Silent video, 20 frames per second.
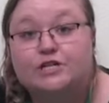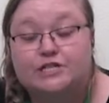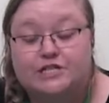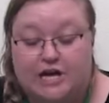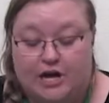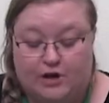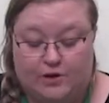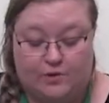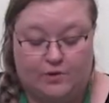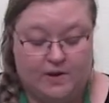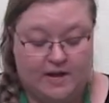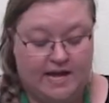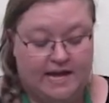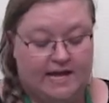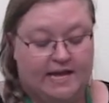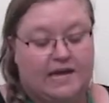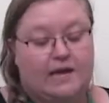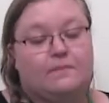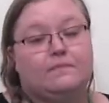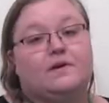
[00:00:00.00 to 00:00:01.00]
dough
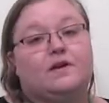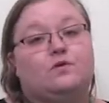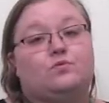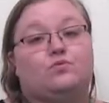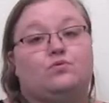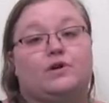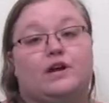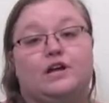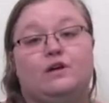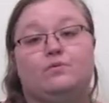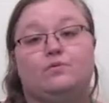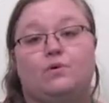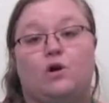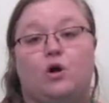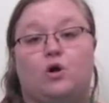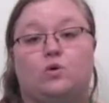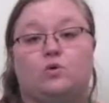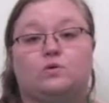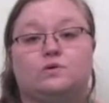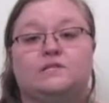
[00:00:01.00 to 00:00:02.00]
can be
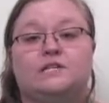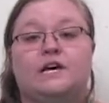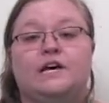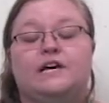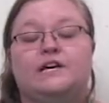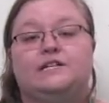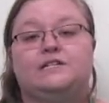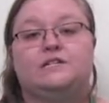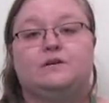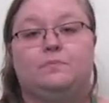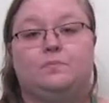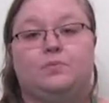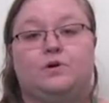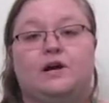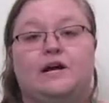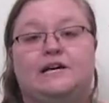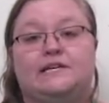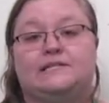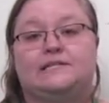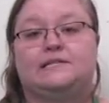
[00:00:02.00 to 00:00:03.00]
re-rolled to
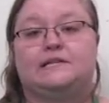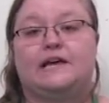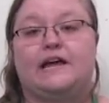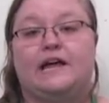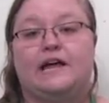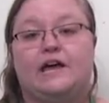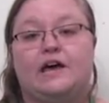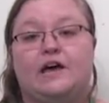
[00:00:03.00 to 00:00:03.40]
press and